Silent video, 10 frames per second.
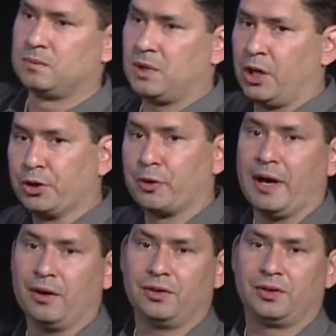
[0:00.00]

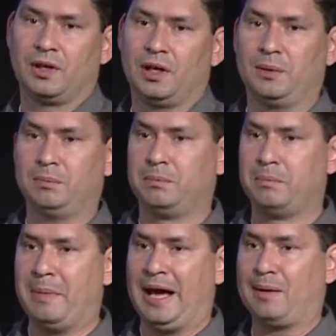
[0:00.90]
underground
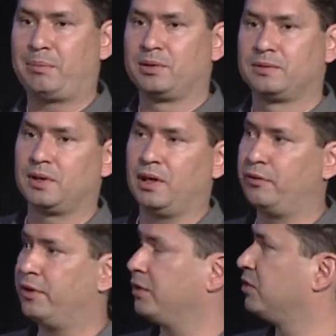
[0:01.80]
map
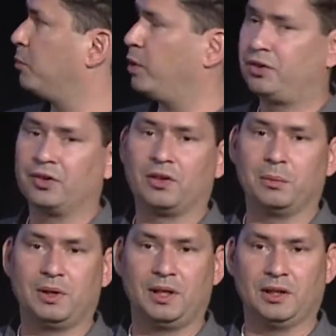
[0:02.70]
of the subway
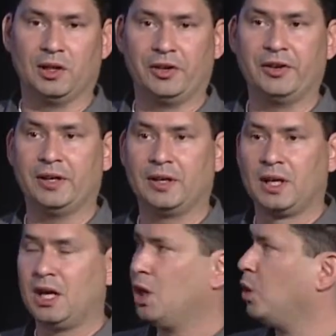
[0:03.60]
system in London.
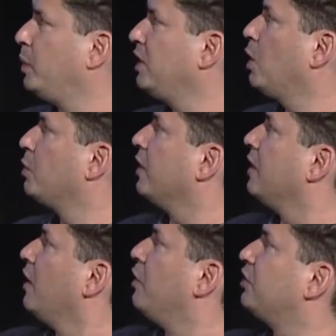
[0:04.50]
We know that
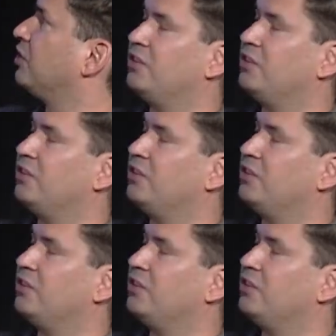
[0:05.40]
this is